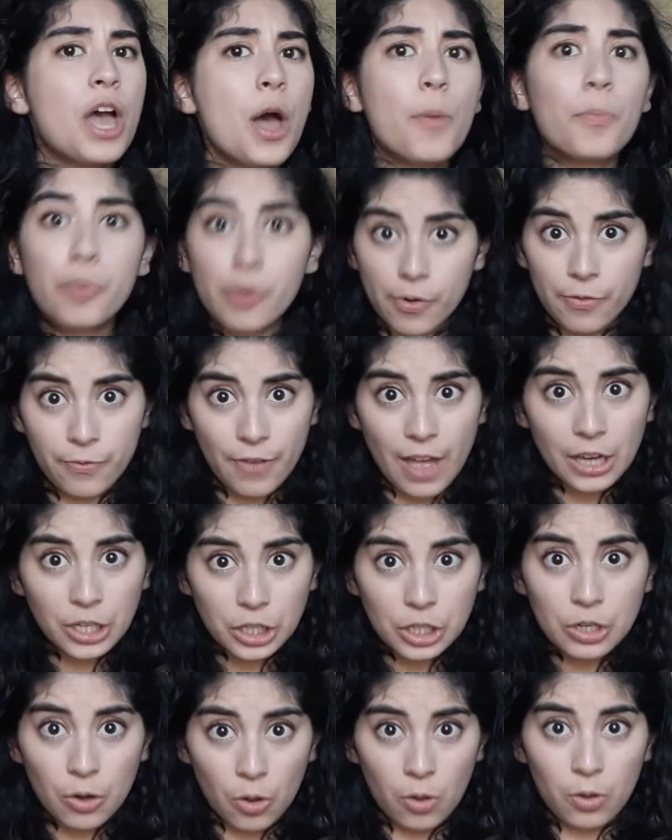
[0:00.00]

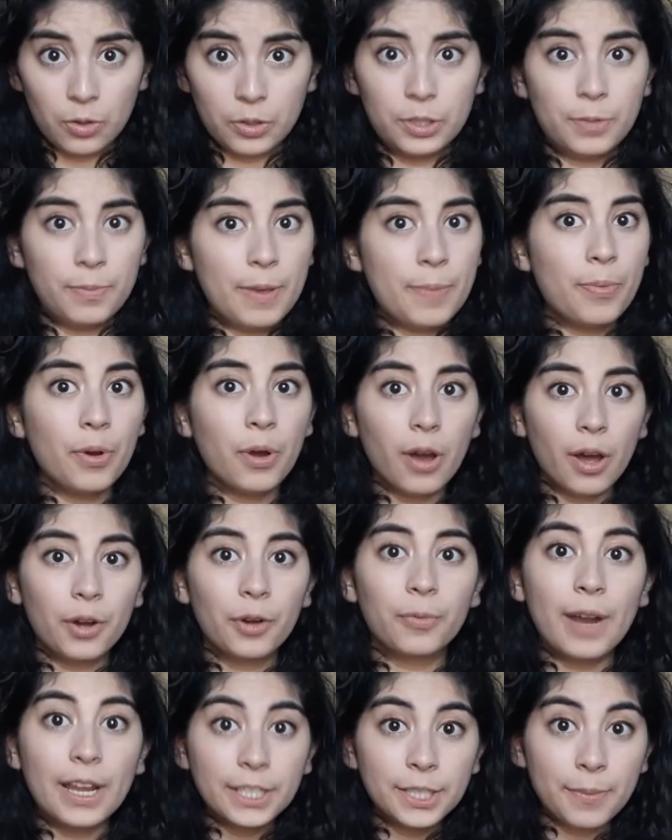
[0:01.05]
professional to be put on a
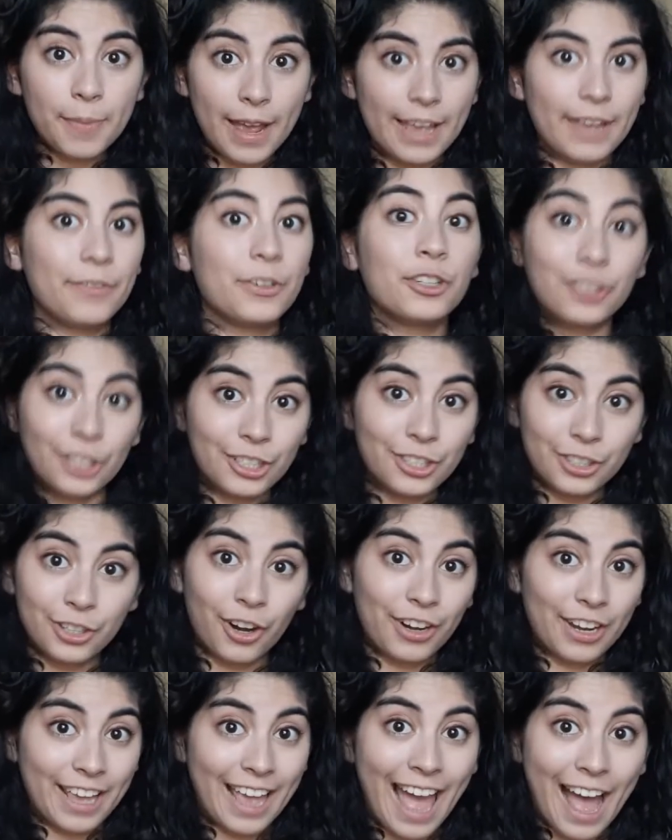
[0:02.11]
resume if you're just
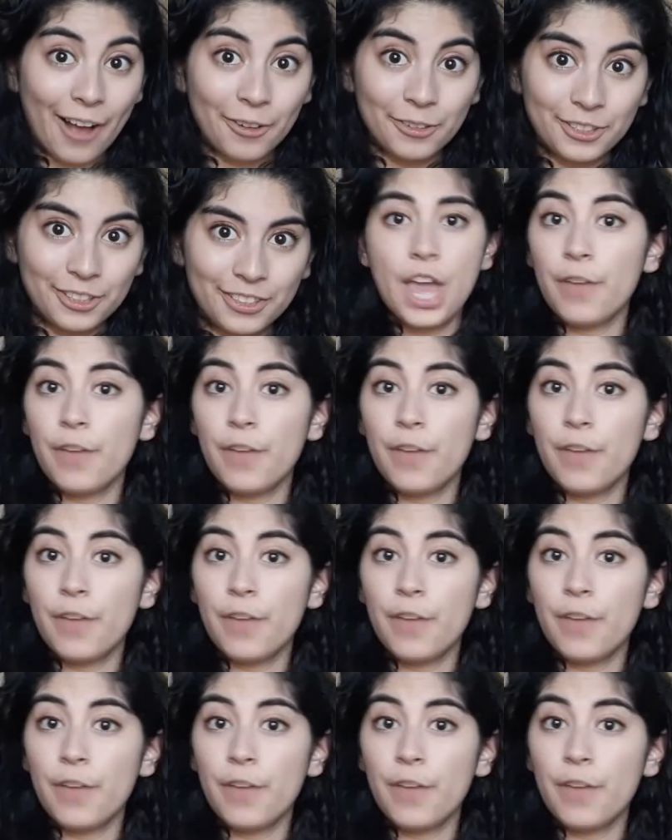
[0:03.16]
starting out.